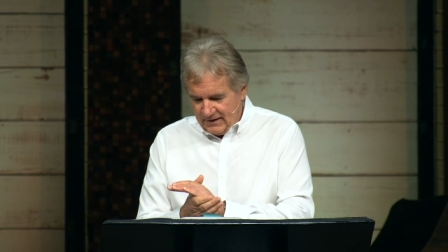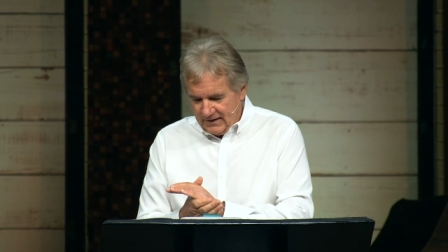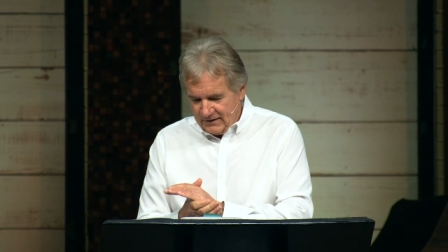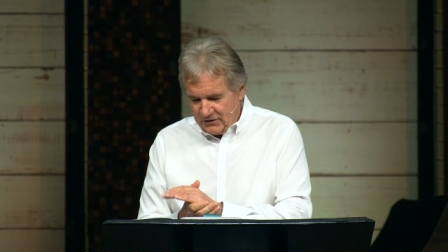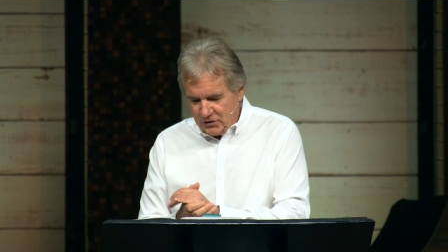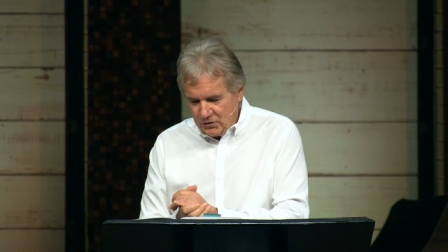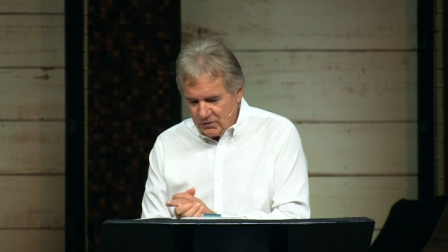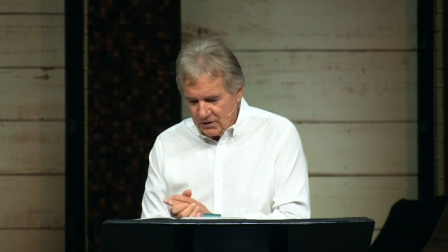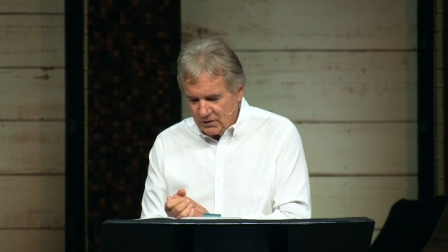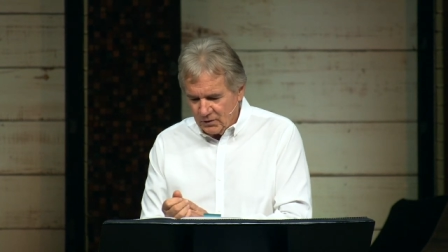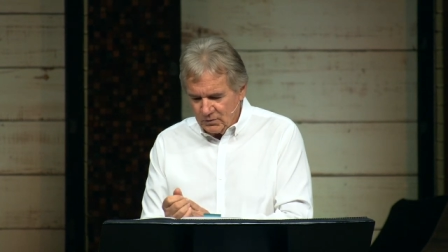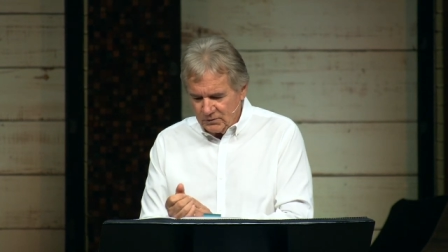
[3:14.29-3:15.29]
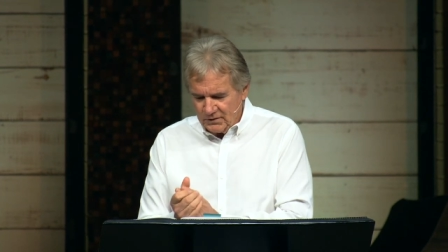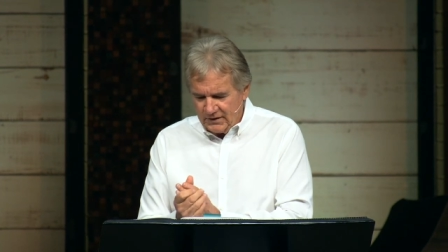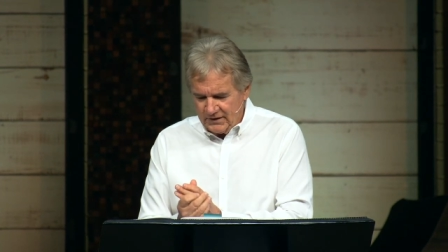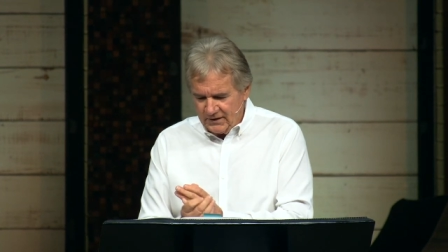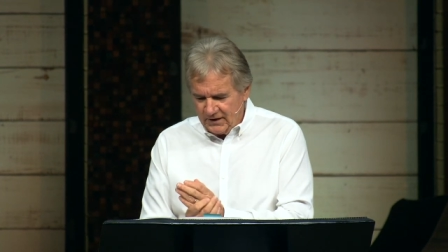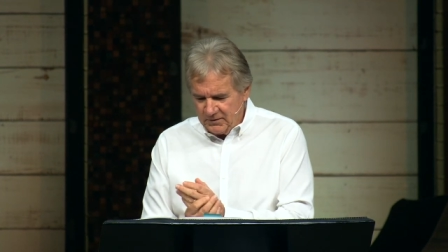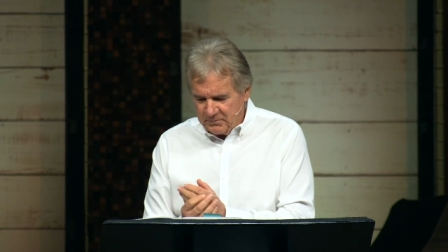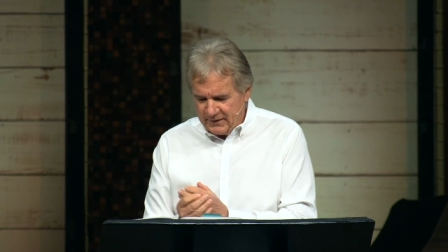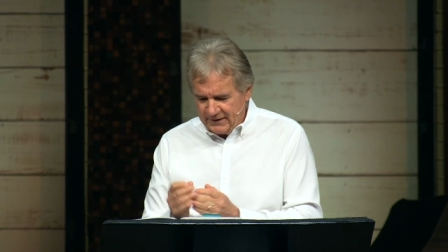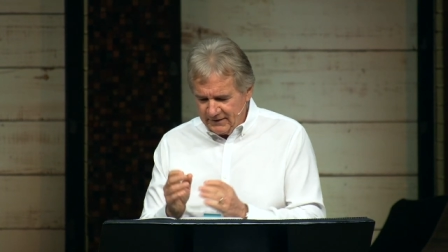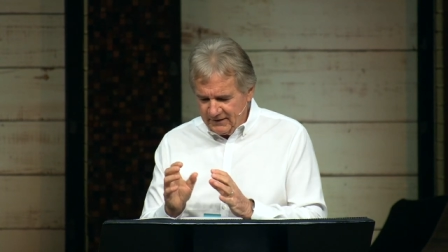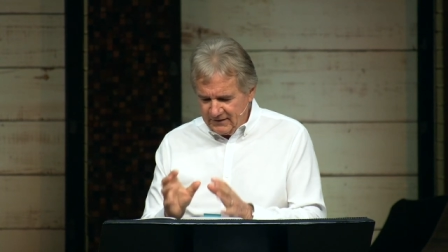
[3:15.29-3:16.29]
And Hugo, he, he
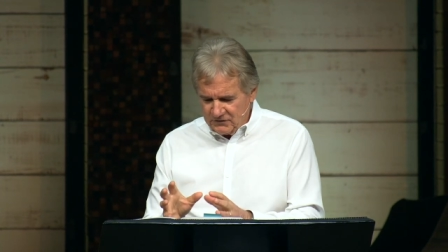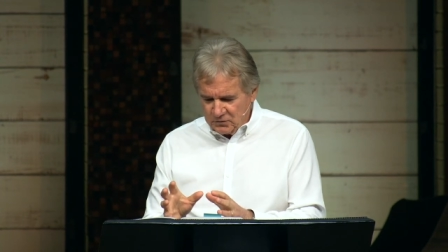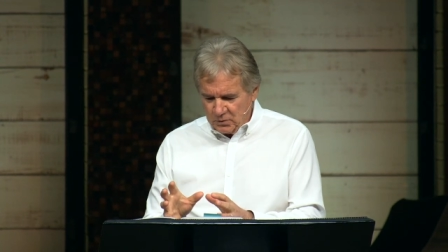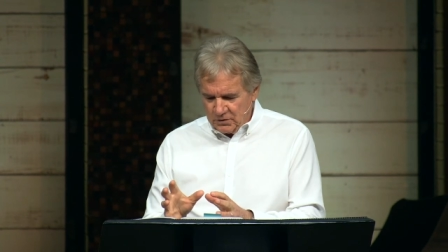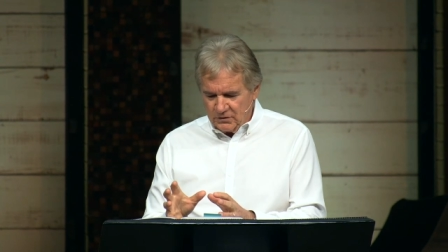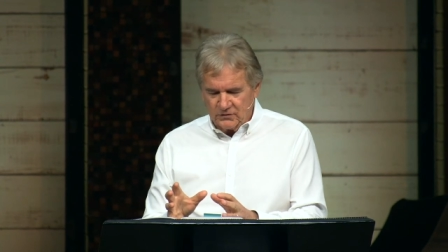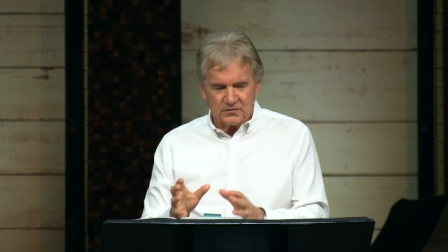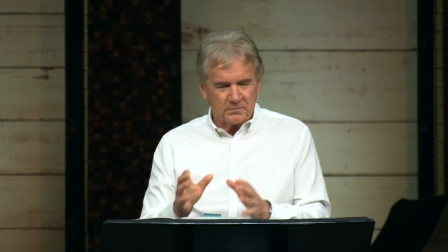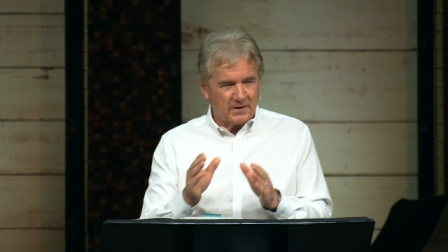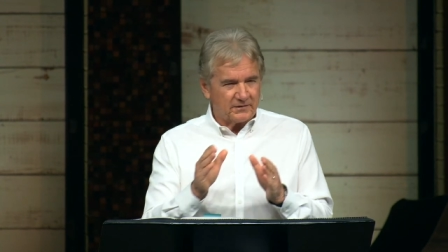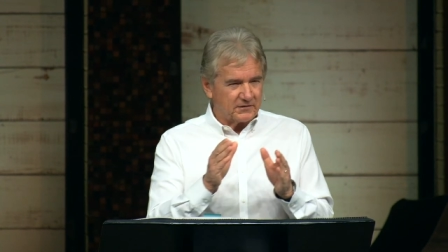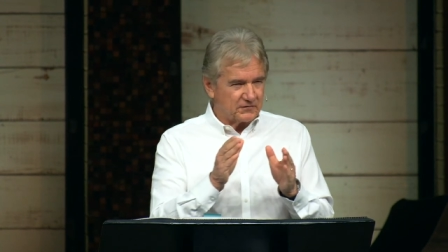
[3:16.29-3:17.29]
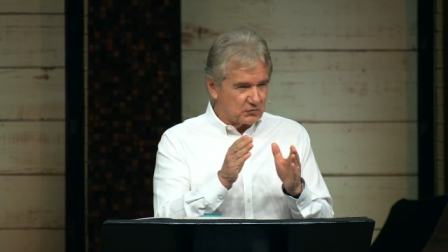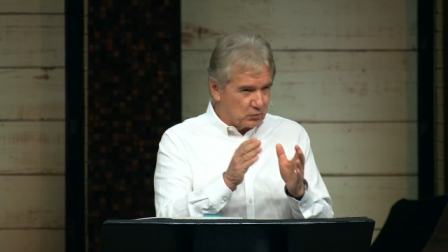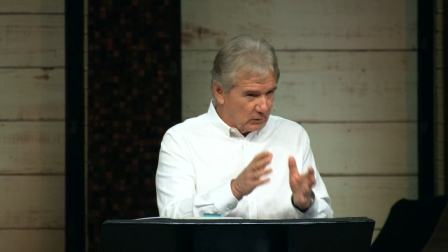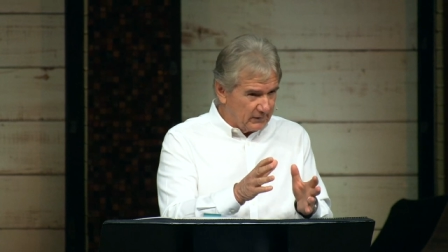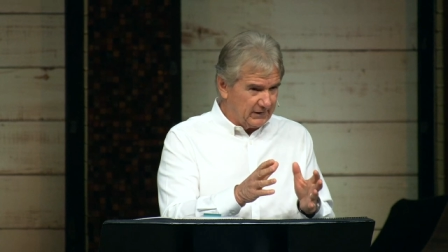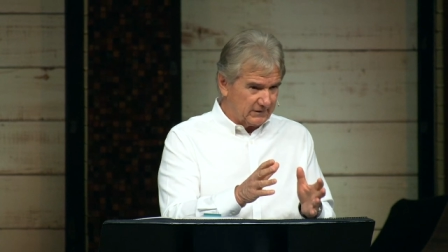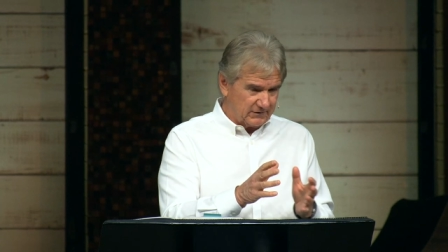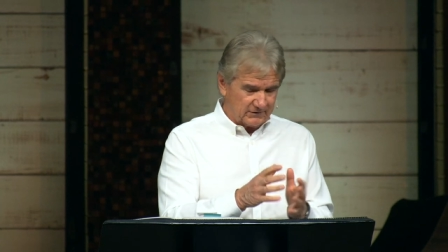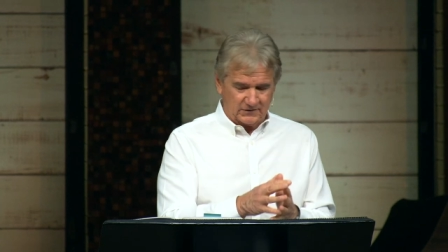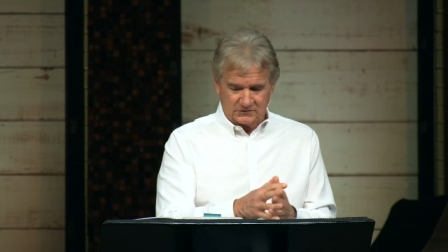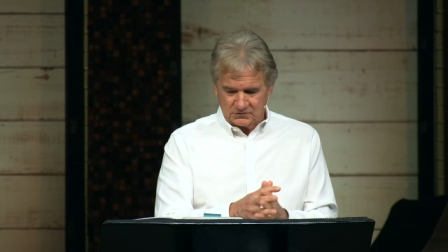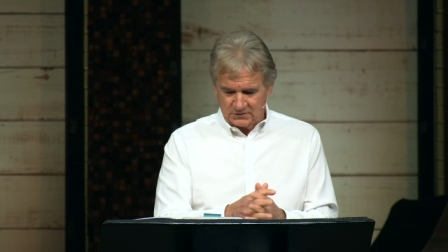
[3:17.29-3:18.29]
penned these words about the 20th
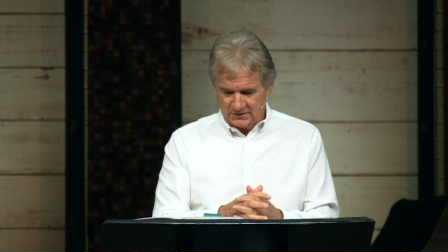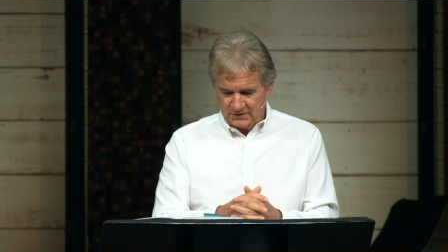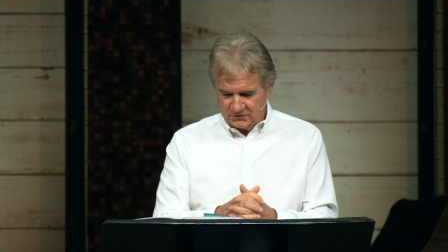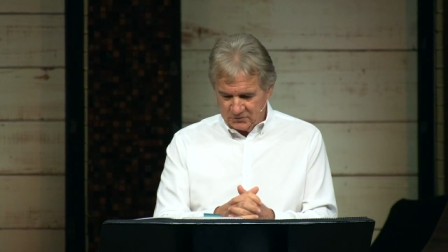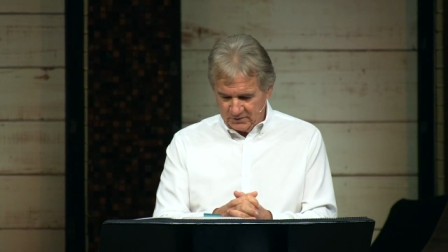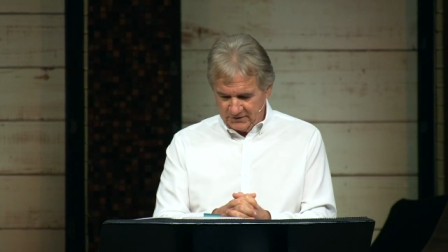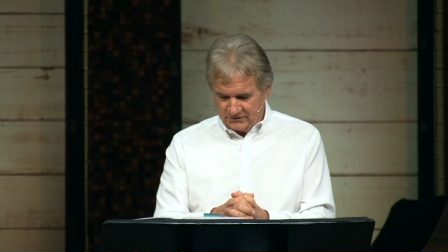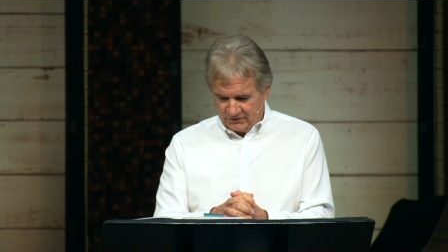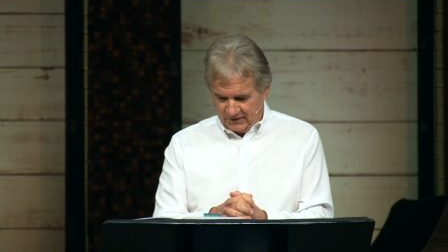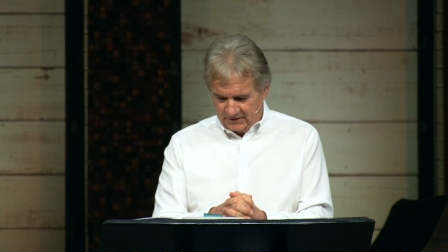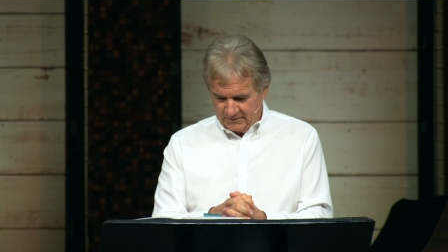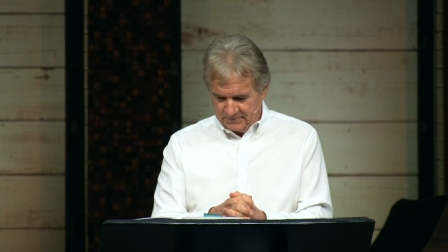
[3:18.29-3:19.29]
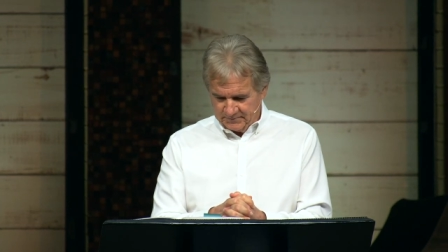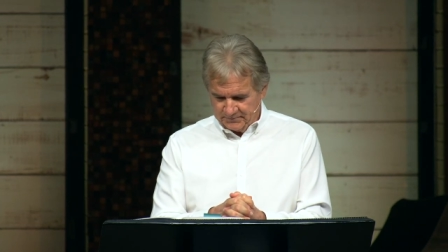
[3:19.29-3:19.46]
century. Here's what he said